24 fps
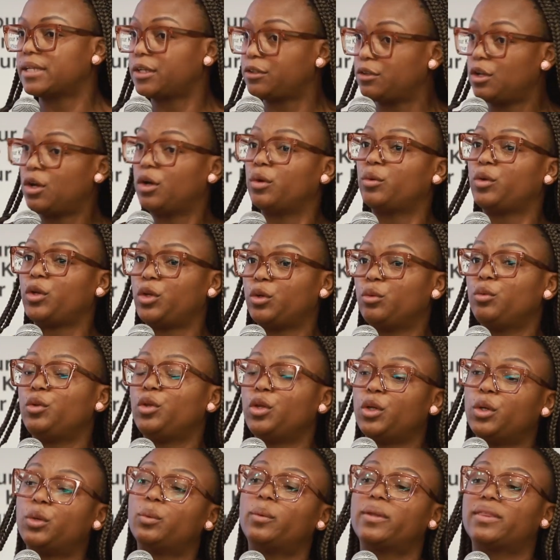Like, no, you
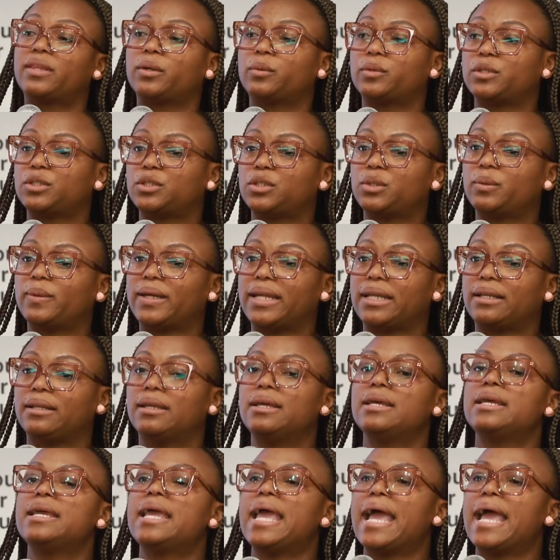knew what they were doing